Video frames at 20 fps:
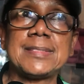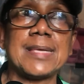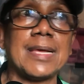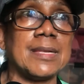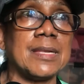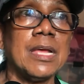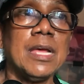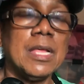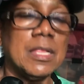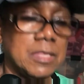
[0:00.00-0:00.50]

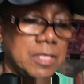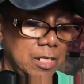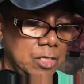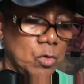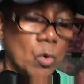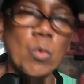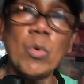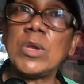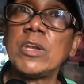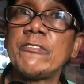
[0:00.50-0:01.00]
and they
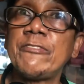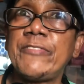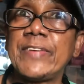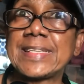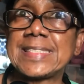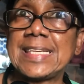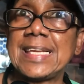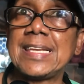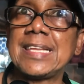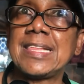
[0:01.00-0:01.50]
don't want to
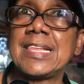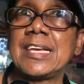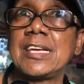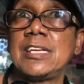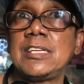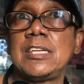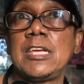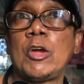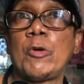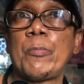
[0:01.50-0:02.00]
fix anything in their